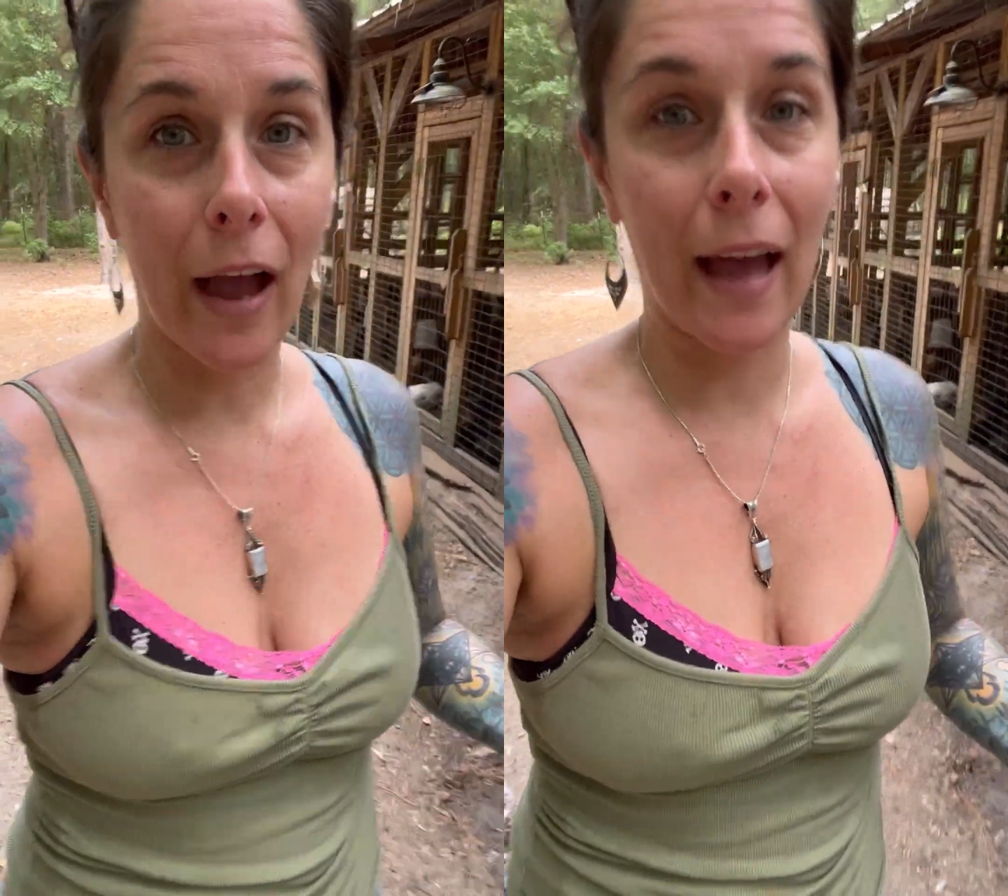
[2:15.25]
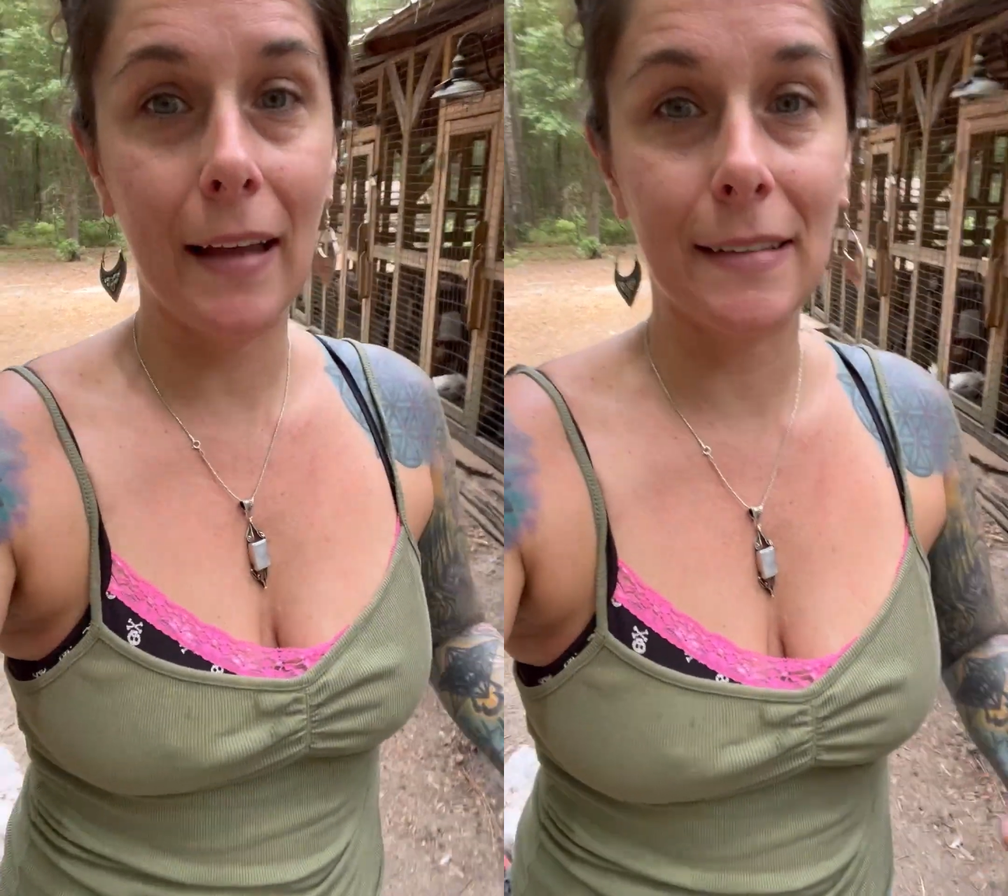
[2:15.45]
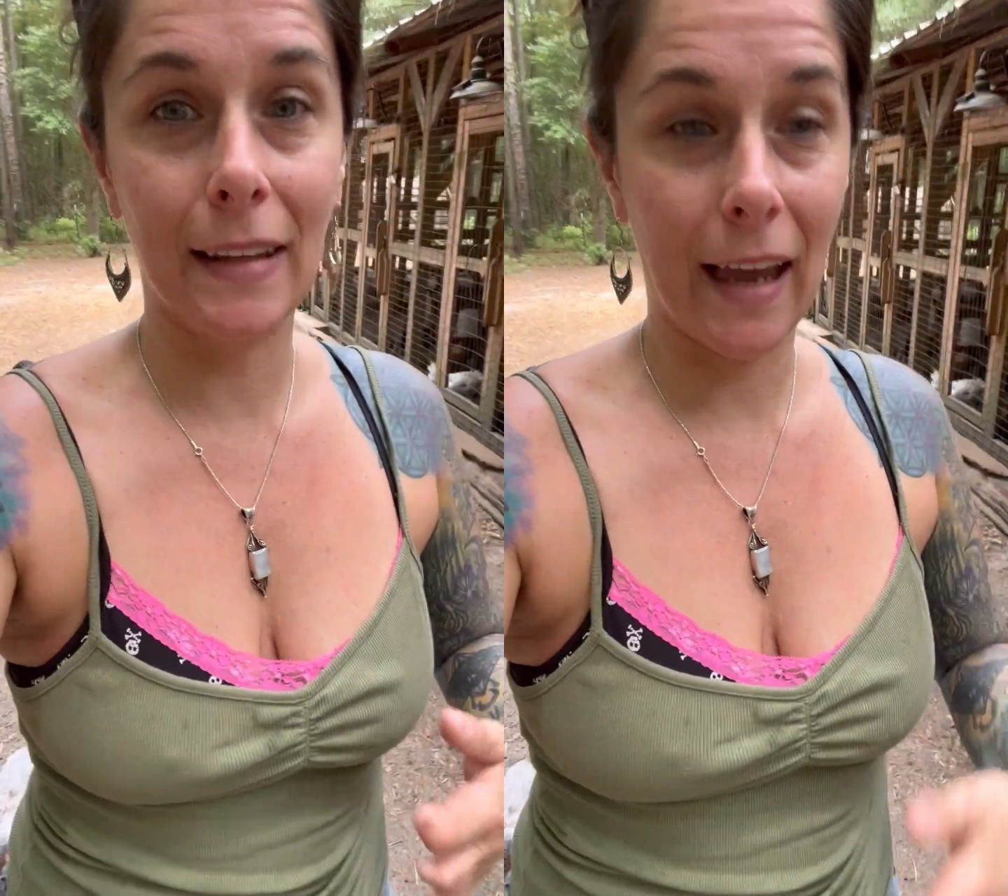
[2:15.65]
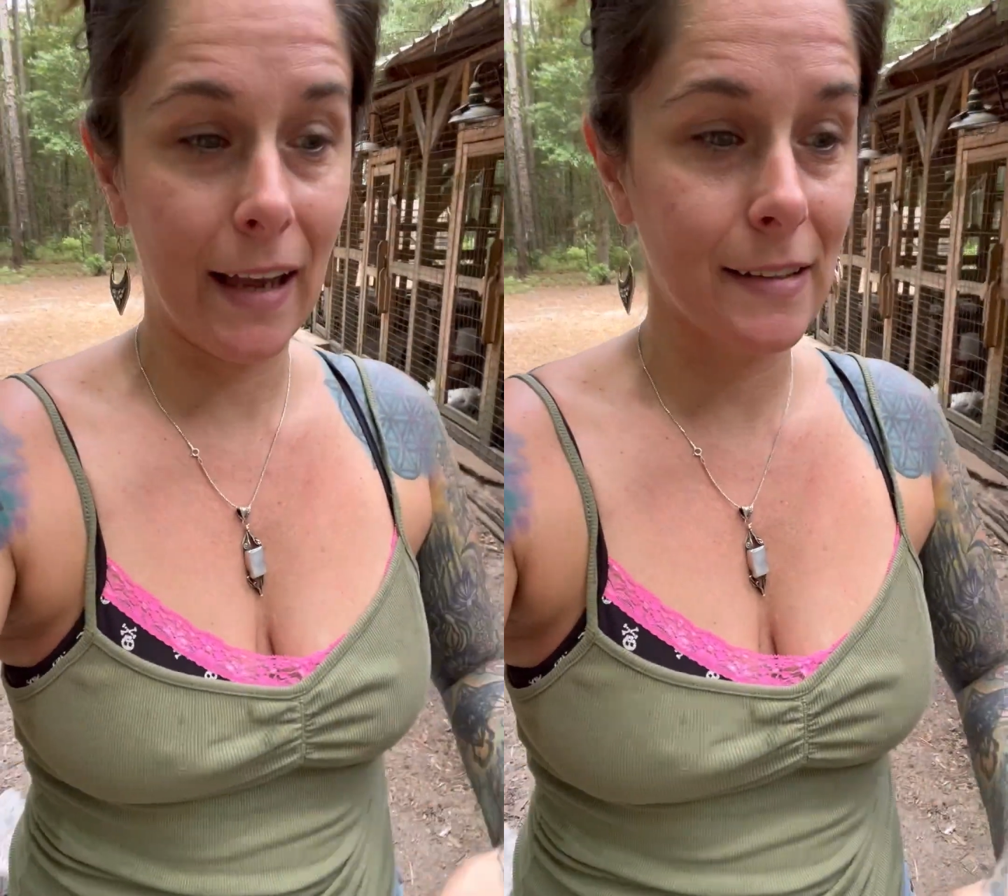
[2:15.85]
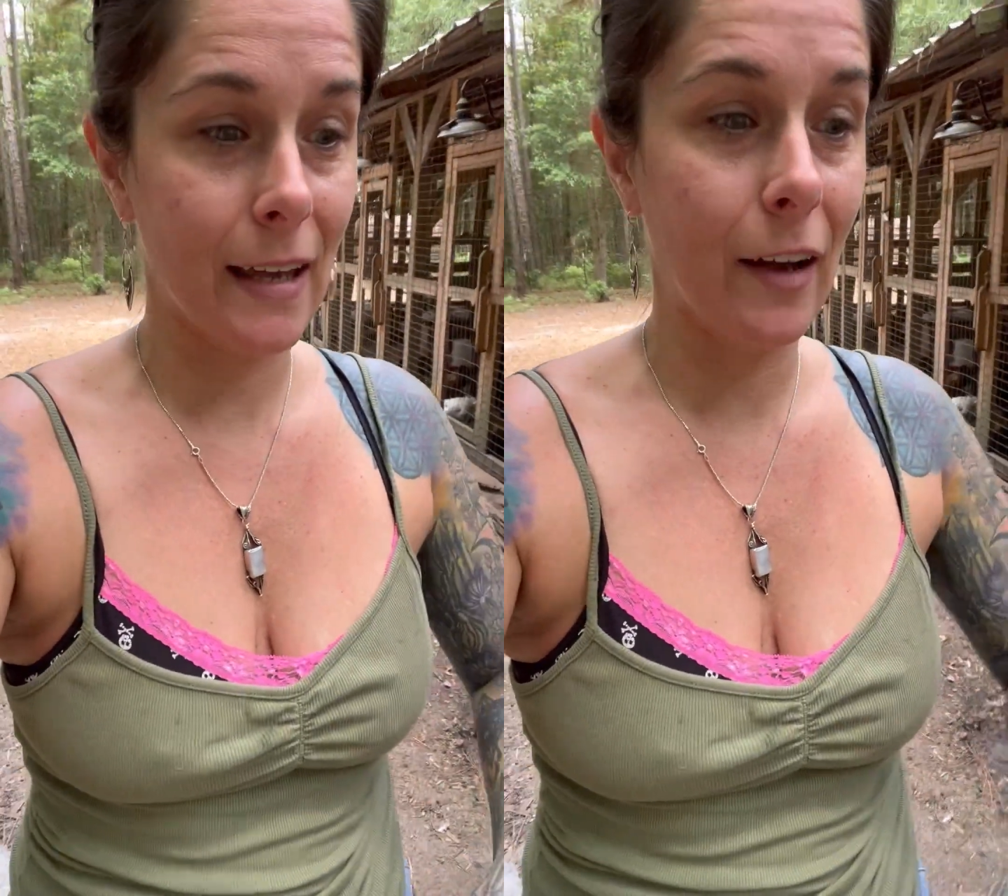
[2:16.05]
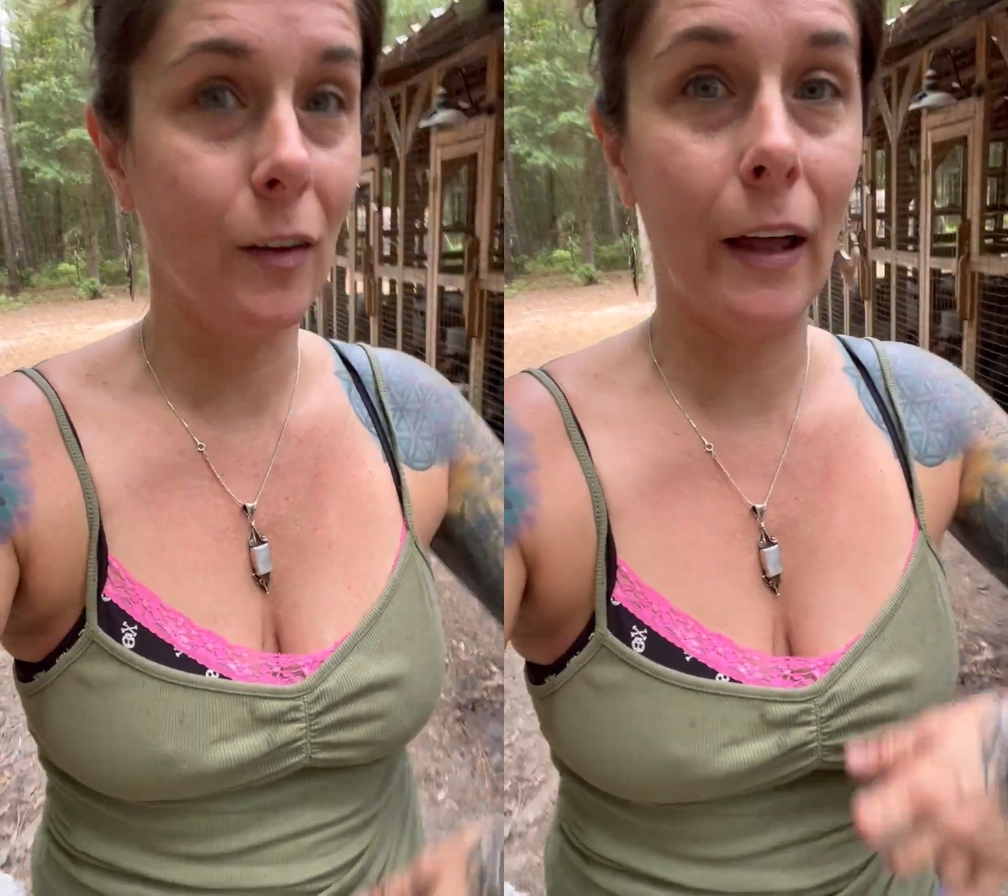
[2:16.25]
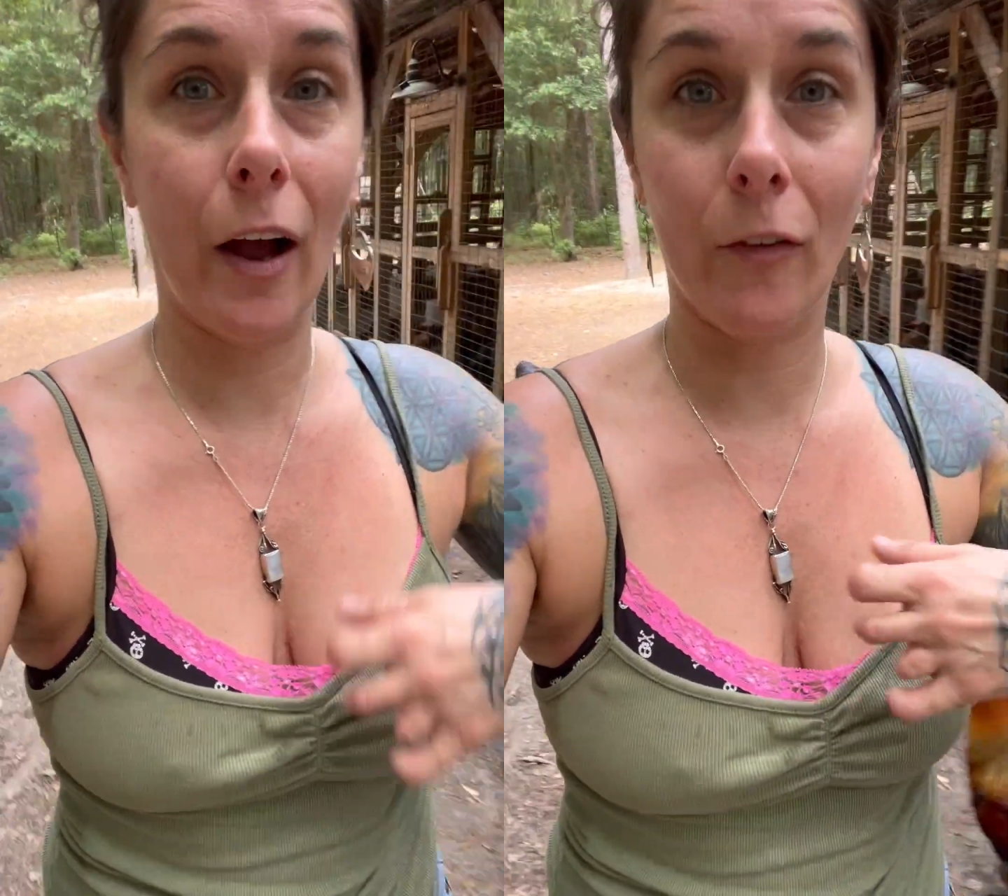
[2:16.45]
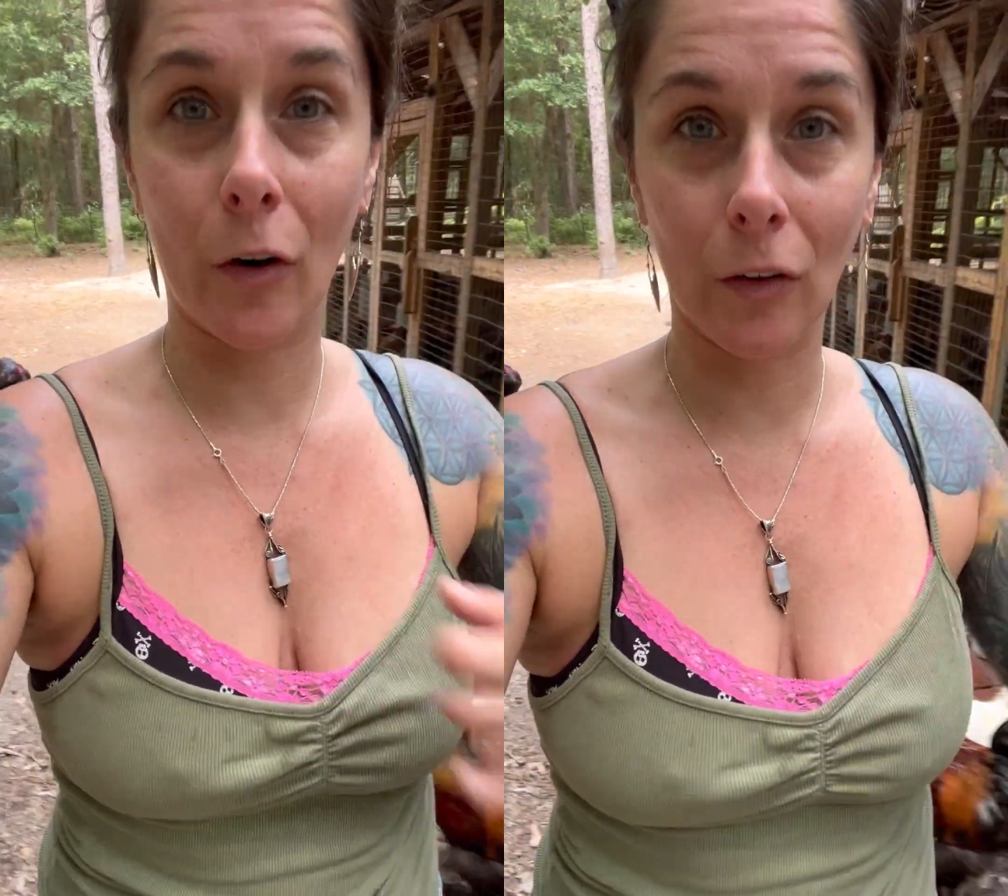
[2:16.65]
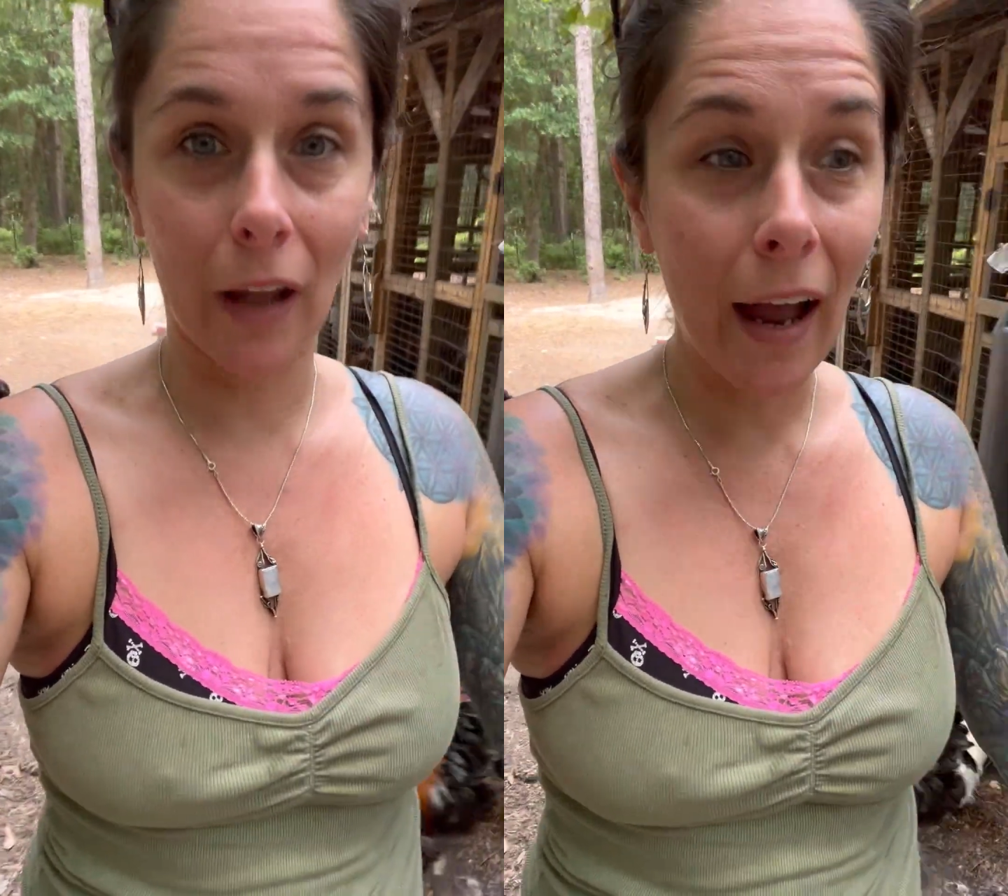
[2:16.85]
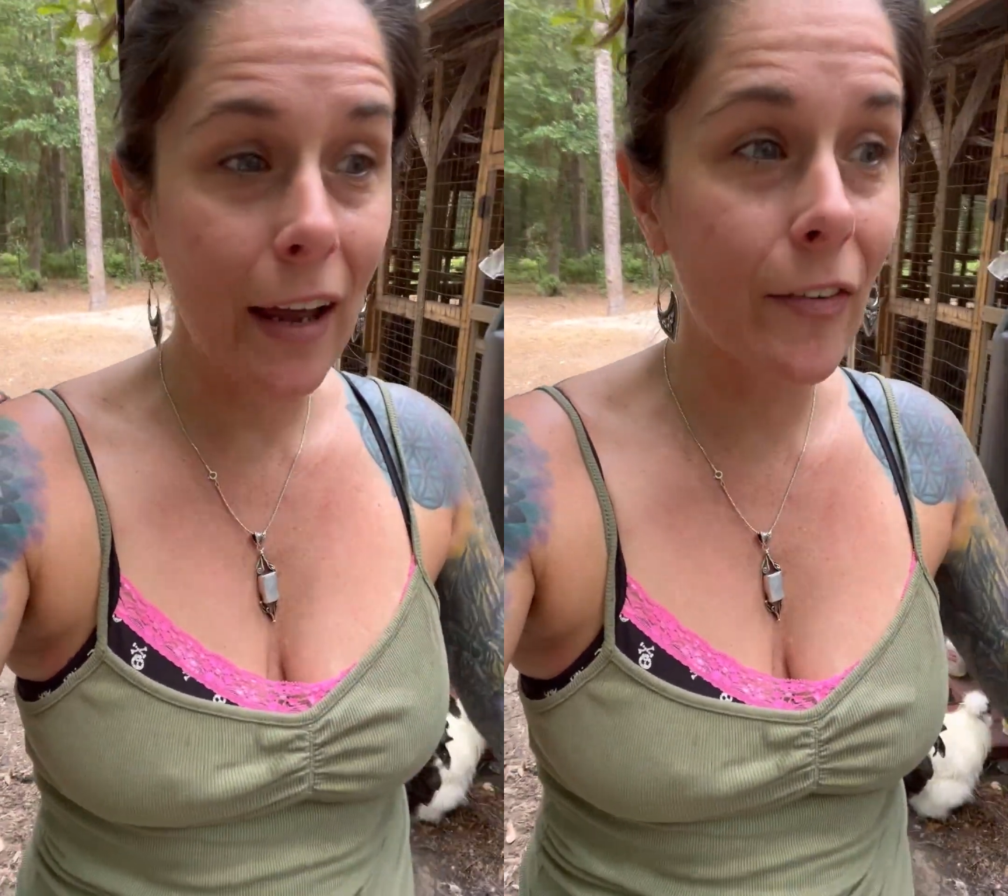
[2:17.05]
hen's laying cycle, like of her life,